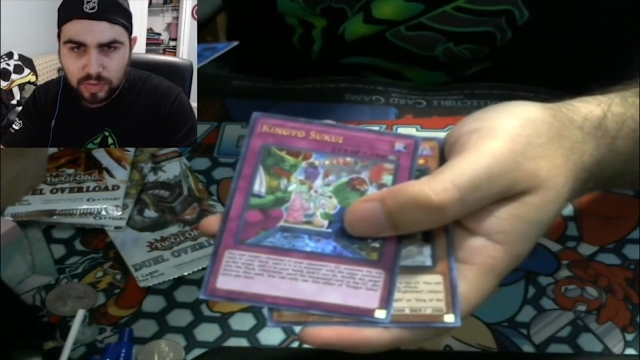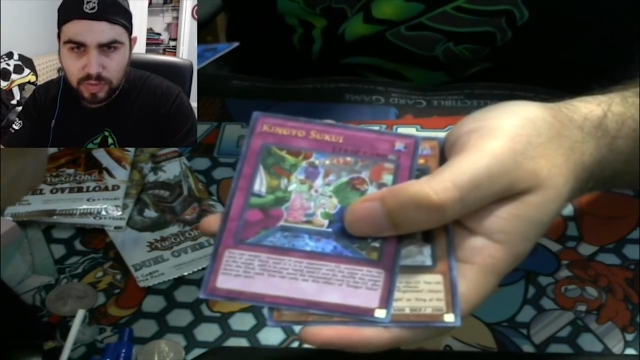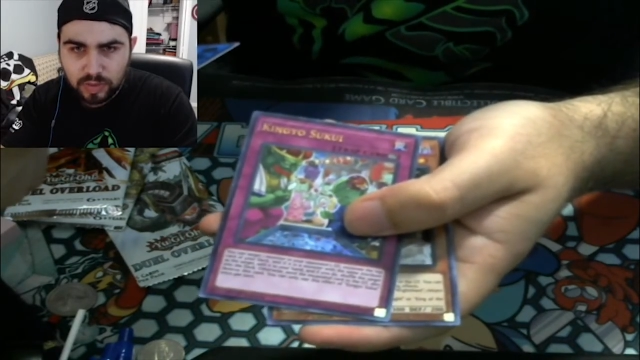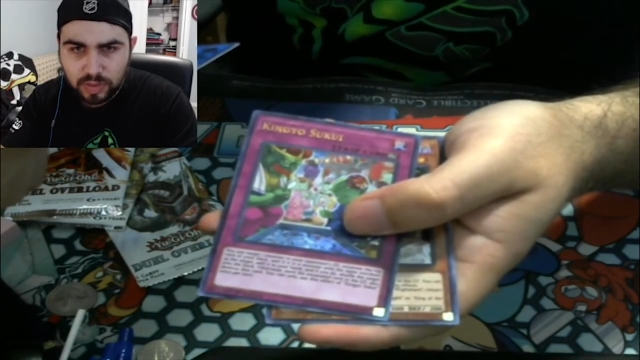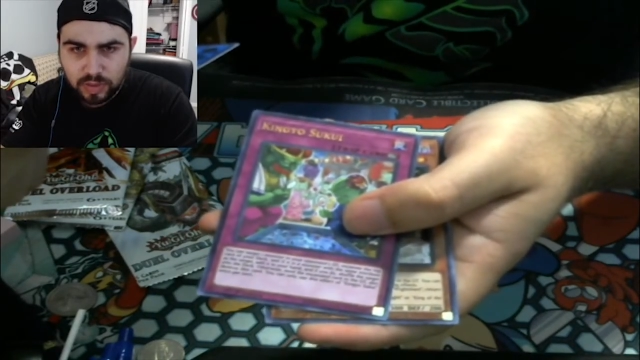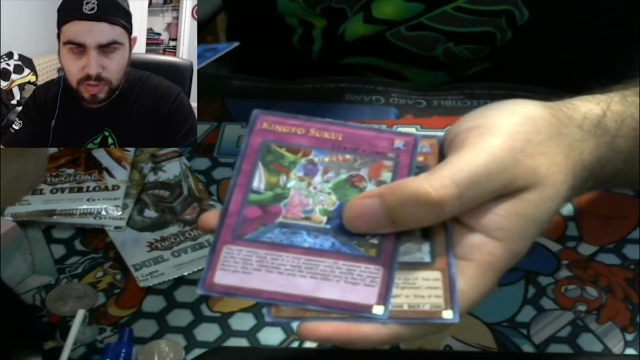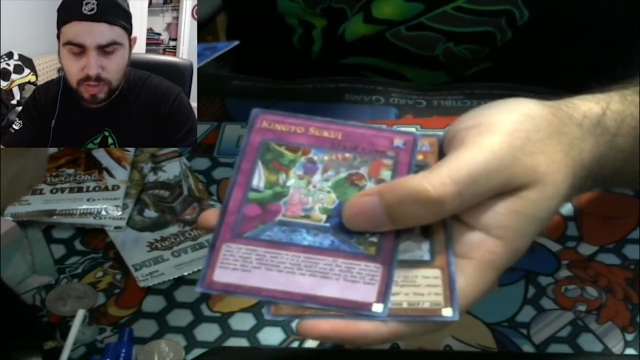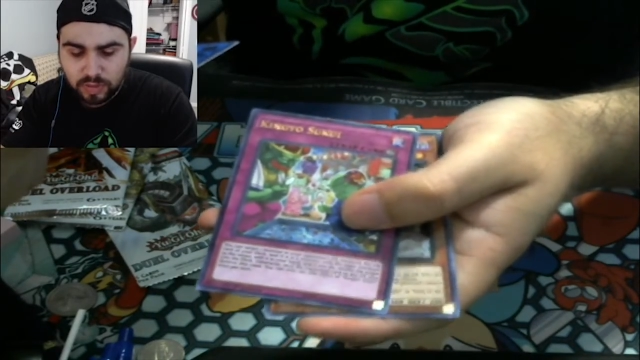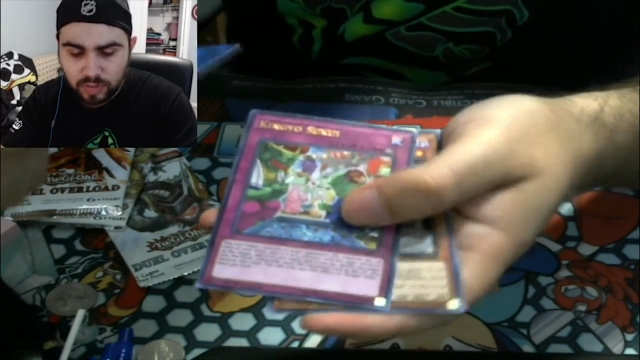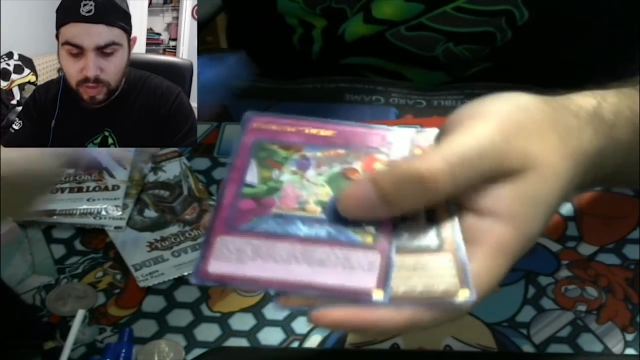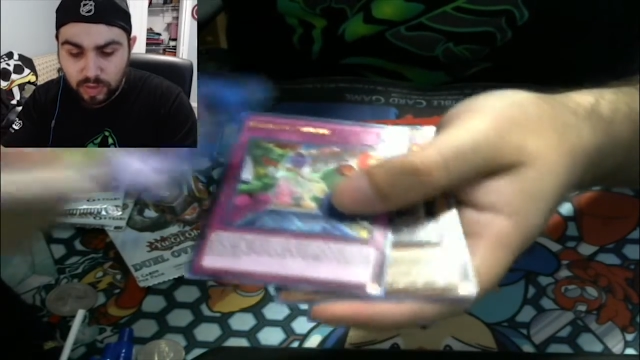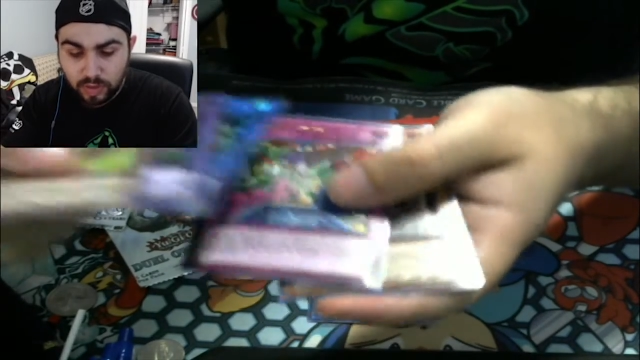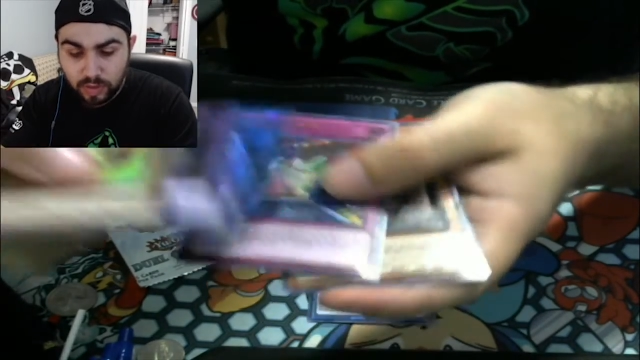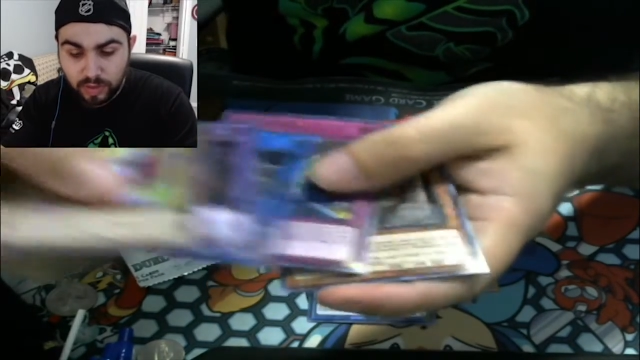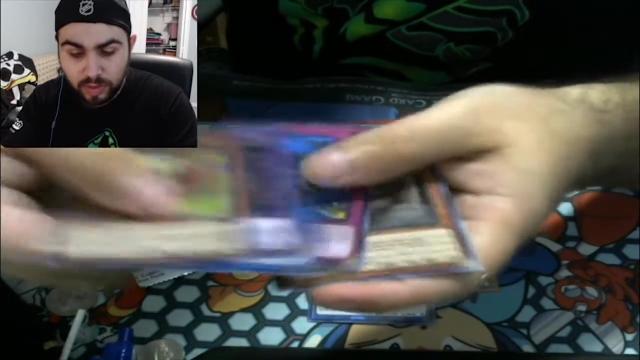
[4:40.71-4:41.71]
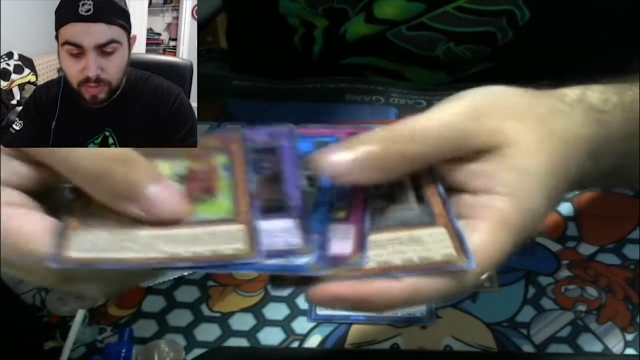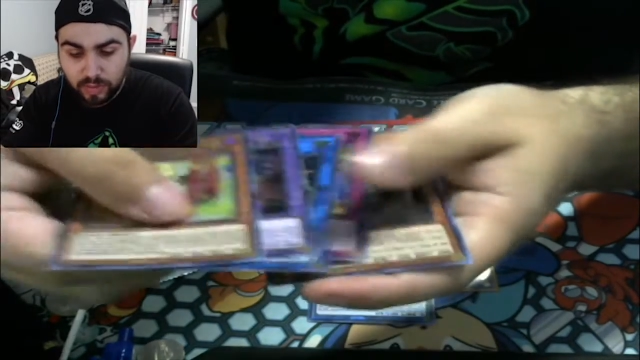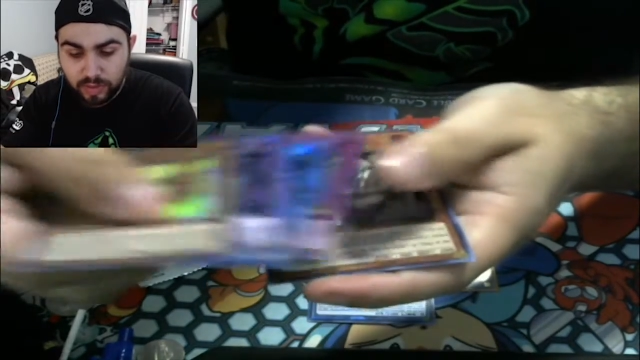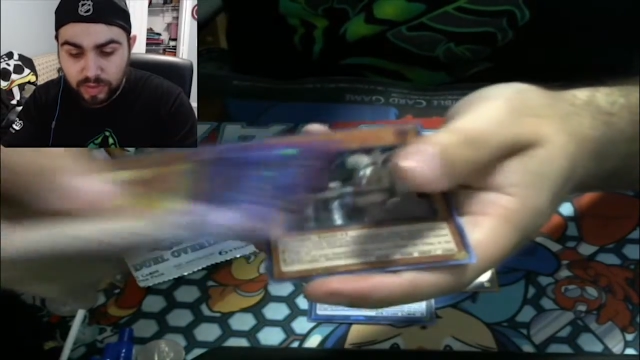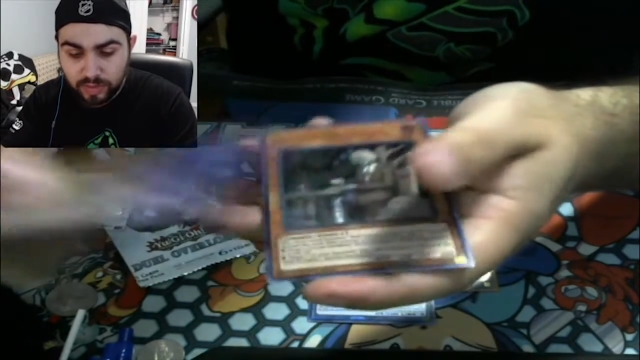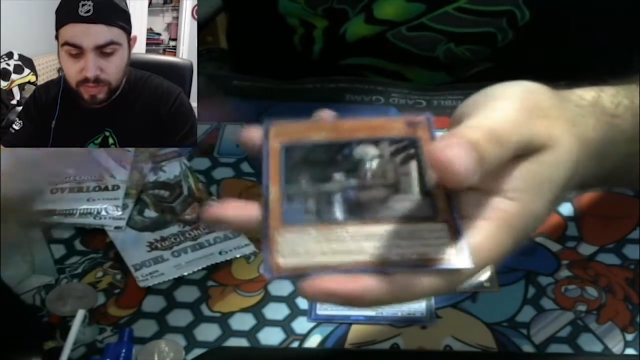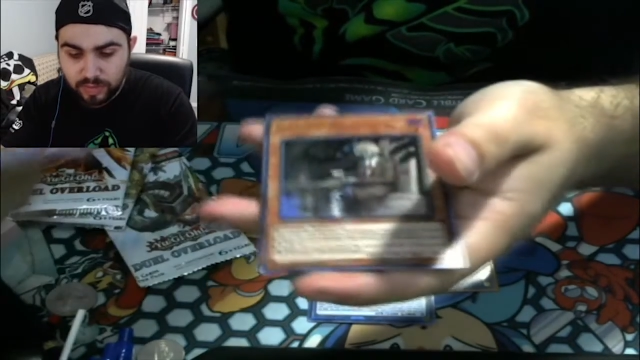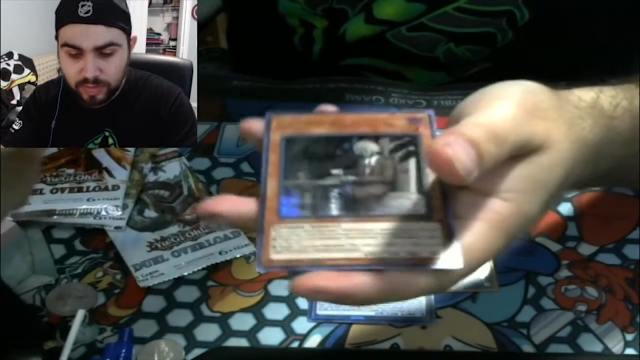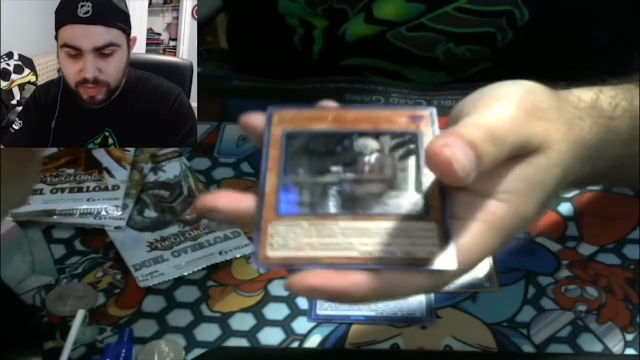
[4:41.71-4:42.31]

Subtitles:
okay, whatever.